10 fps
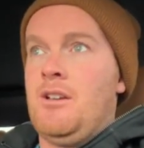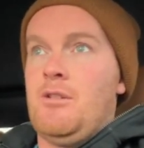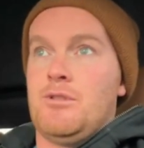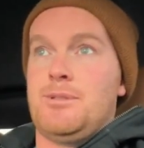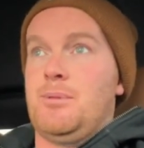
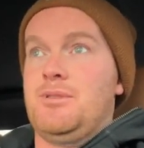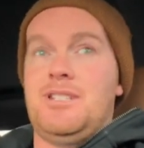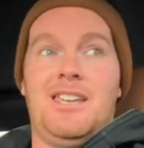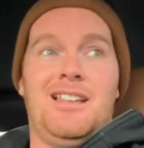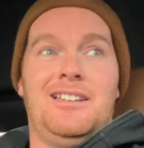We're supposed to
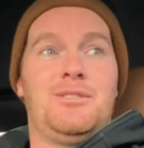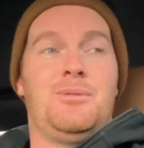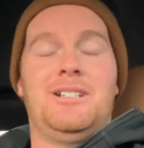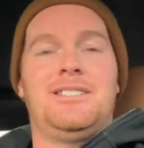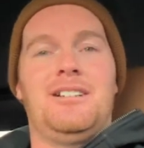get like
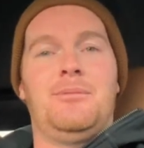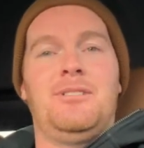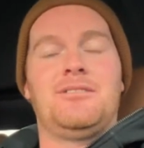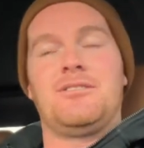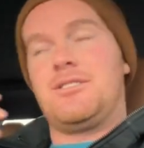20
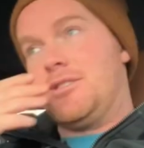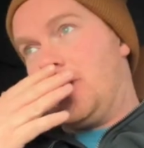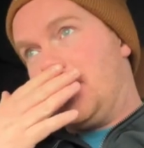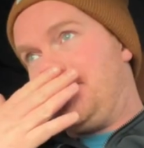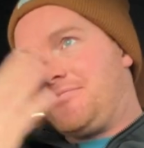centimeters of
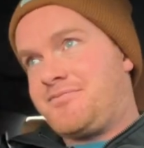snow,